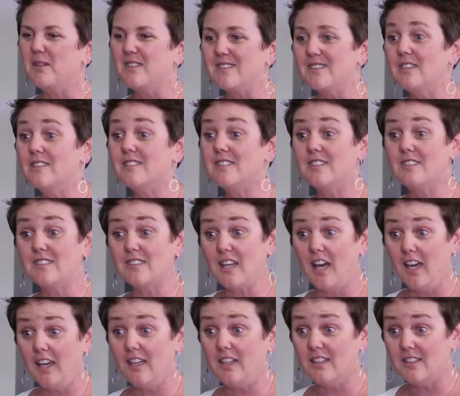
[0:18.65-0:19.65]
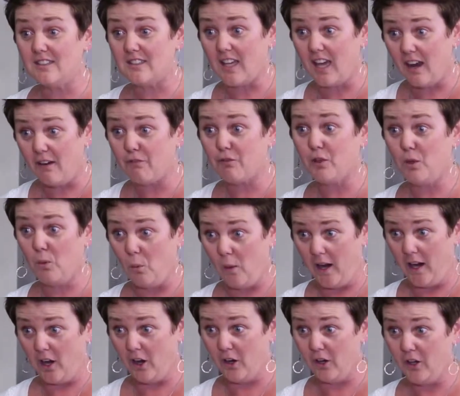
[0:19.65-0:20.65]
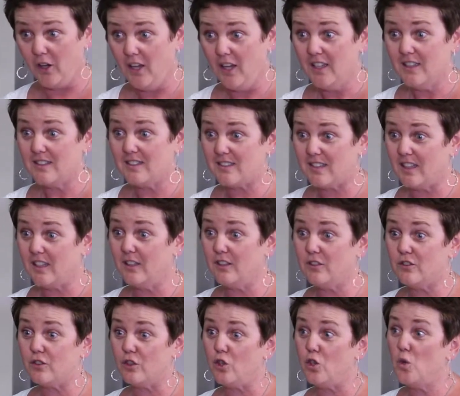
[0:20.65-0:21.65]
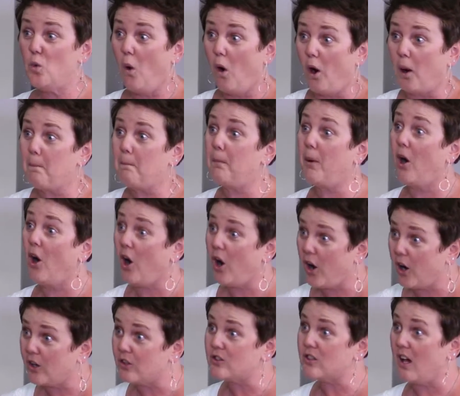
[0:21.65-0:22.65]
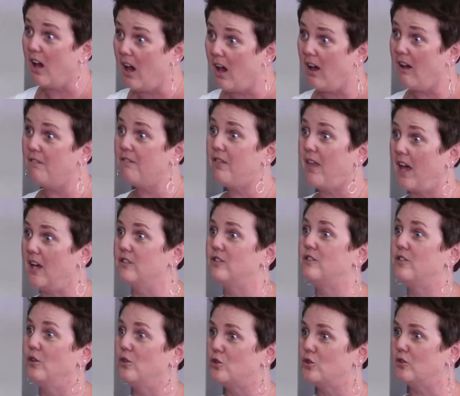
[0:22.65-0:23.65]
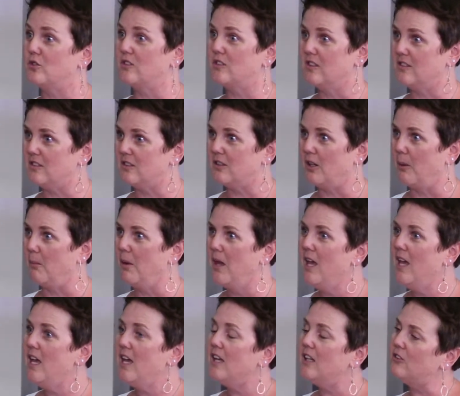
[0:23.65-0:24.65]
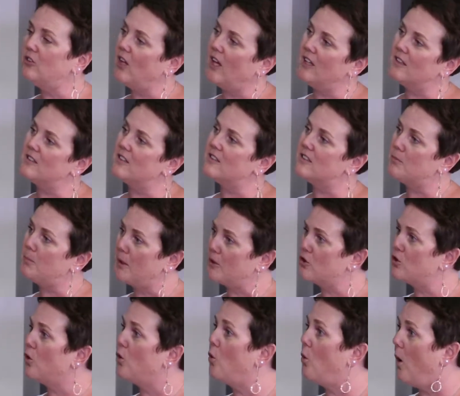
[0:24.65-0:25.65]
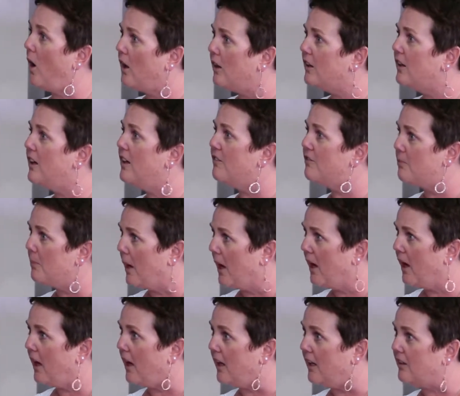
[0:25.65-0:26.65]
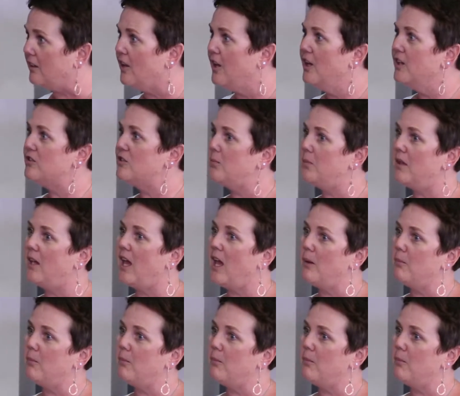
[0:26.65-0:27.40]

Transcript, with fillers: But since society is everywhere, since you are part of that social system, it takes a special quality of mind to be